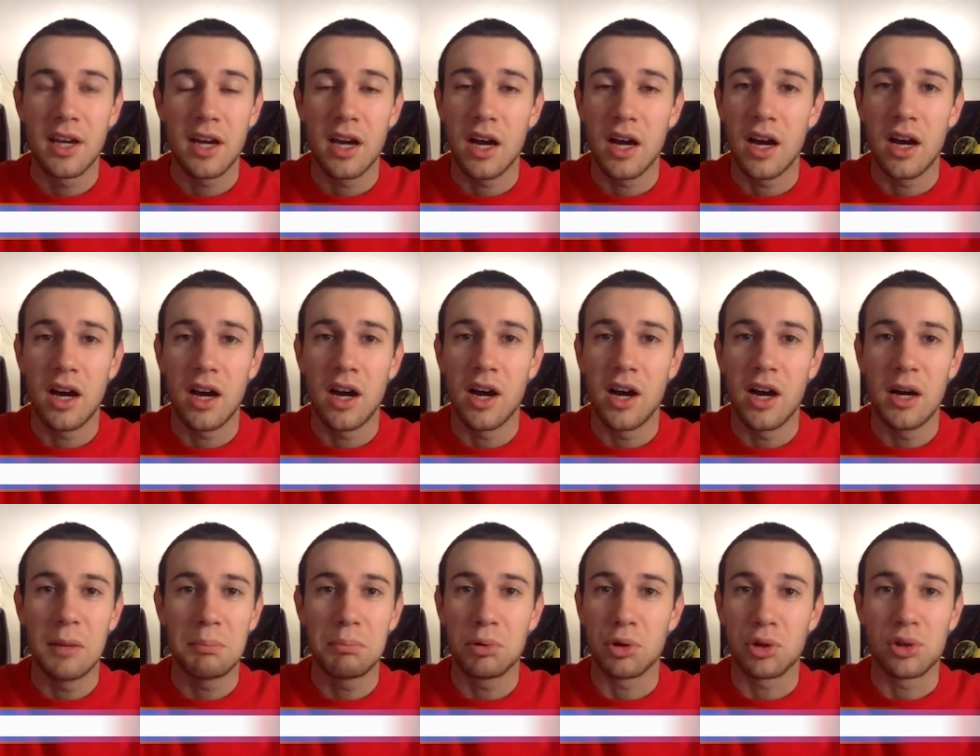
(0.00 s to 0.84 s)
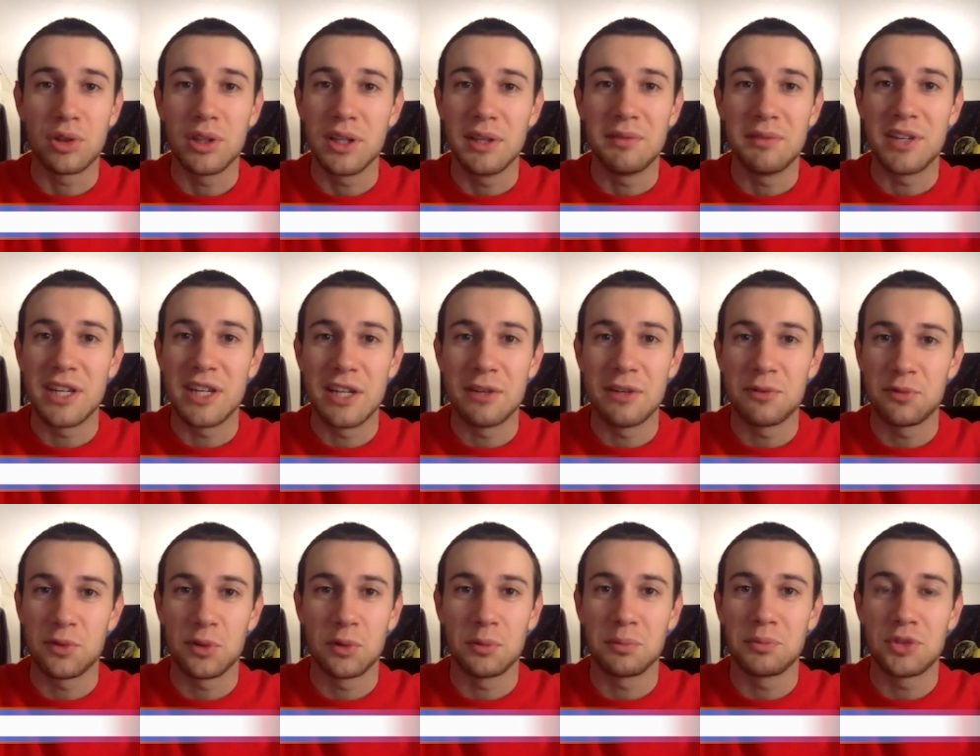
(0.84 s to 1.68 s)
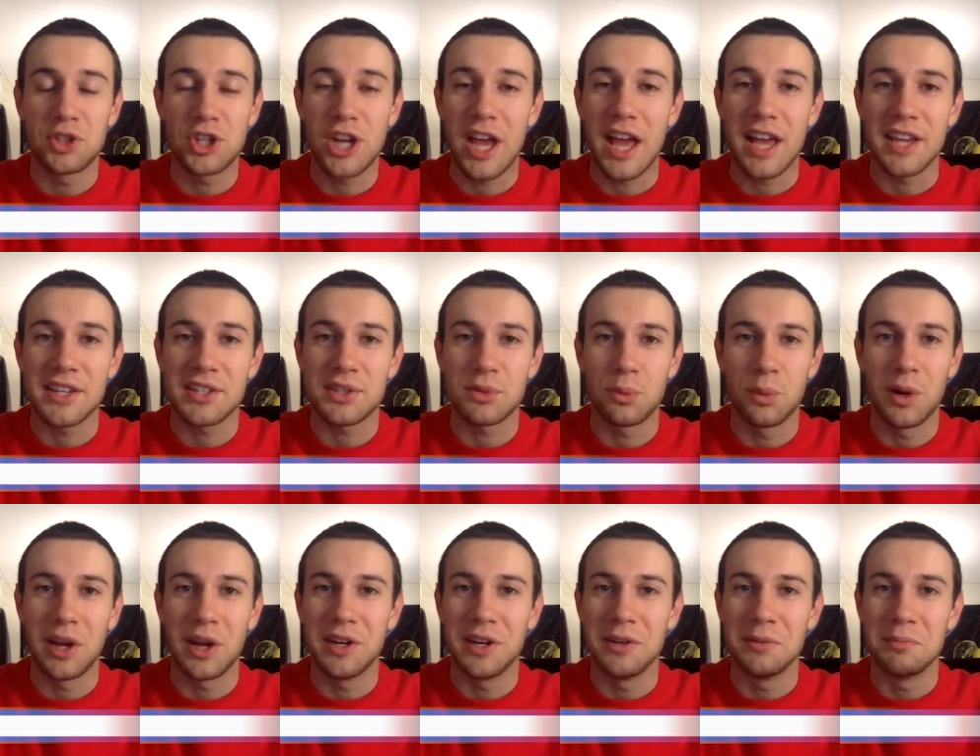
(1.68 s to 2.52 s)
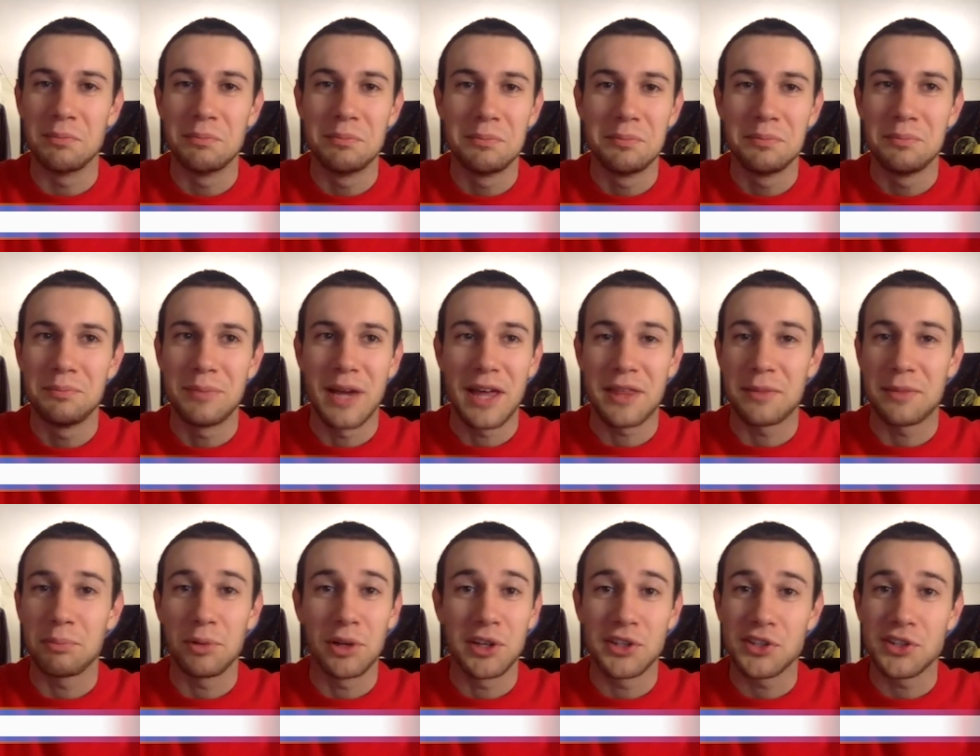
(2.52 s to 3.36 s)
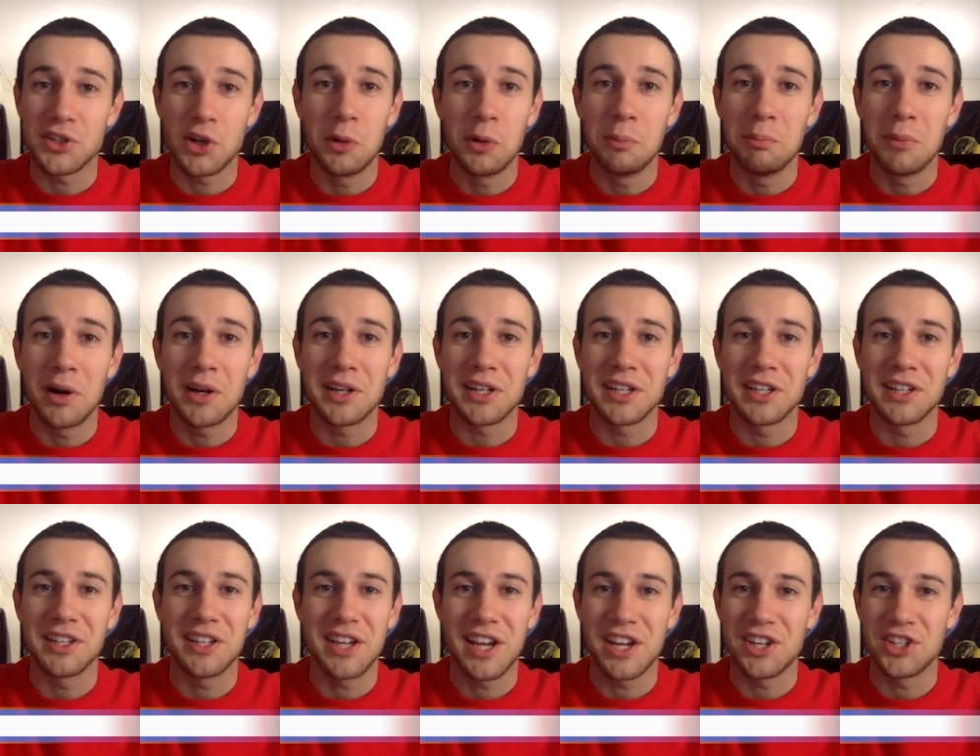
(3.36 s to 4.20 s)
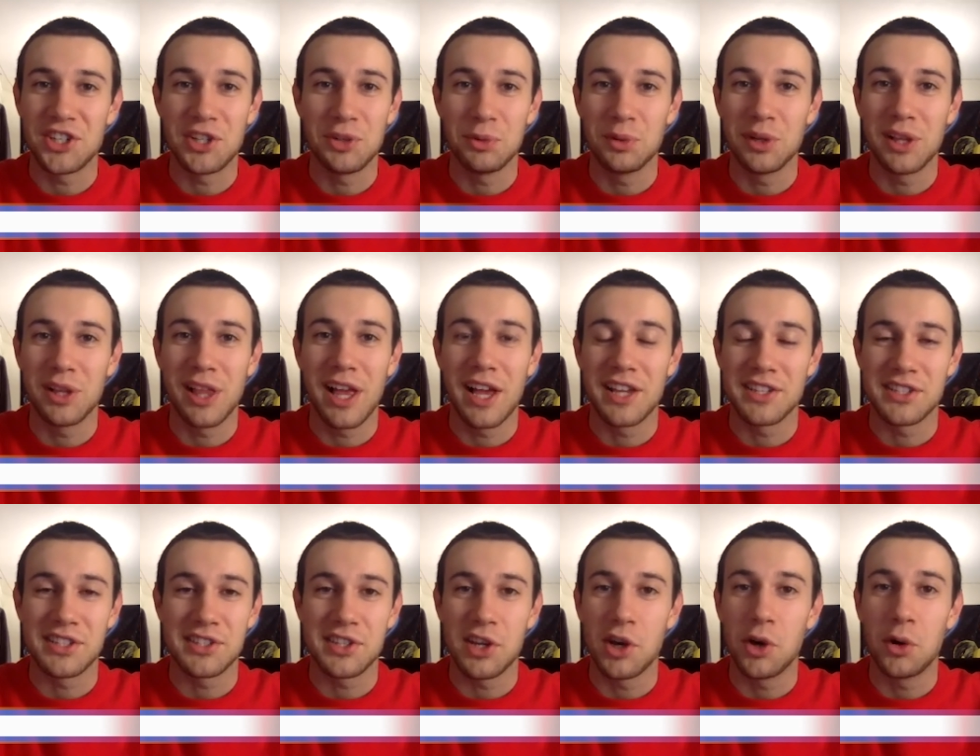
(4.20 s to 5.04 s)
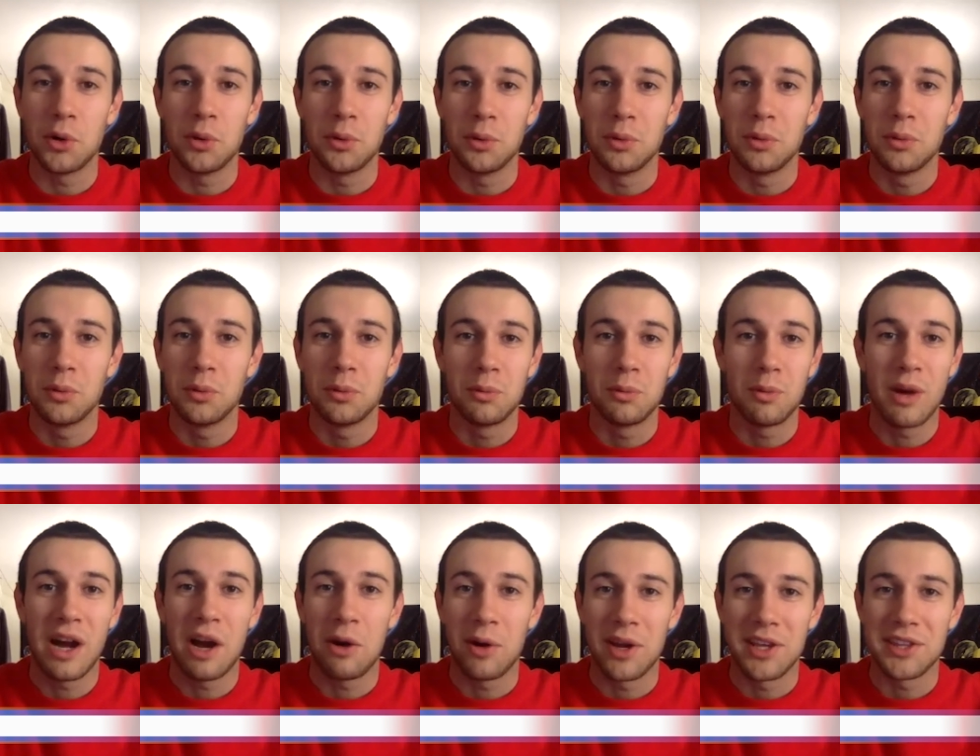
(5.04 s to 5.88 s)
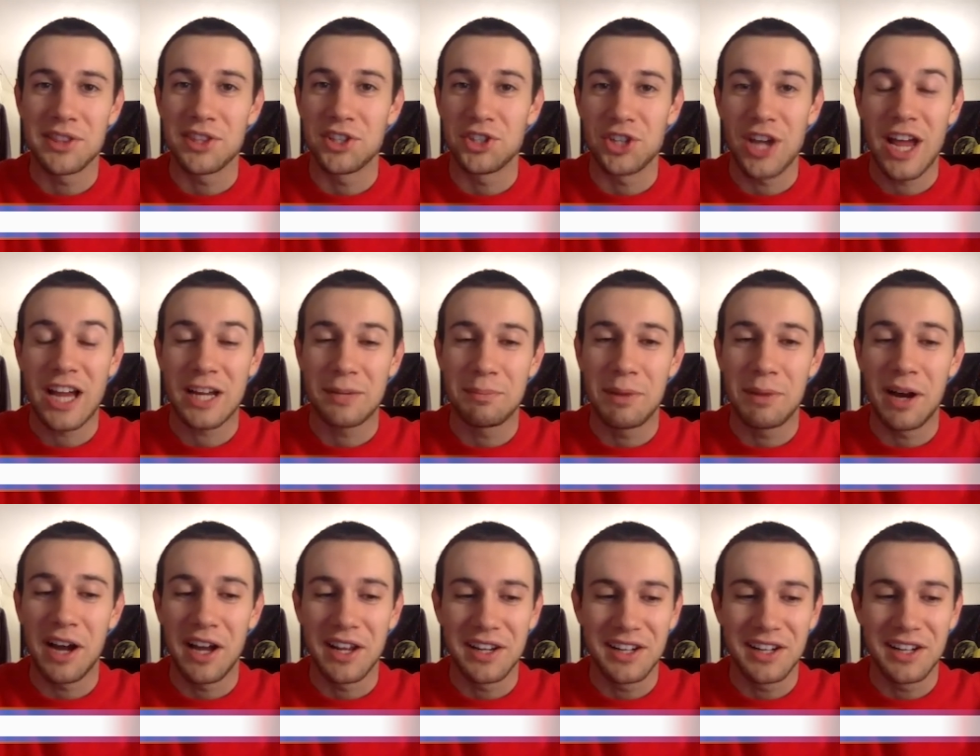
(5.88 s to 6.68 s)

uh, proclivity for chess when Beth brings home money and she realizes, oh, wow, I hit the jackpot.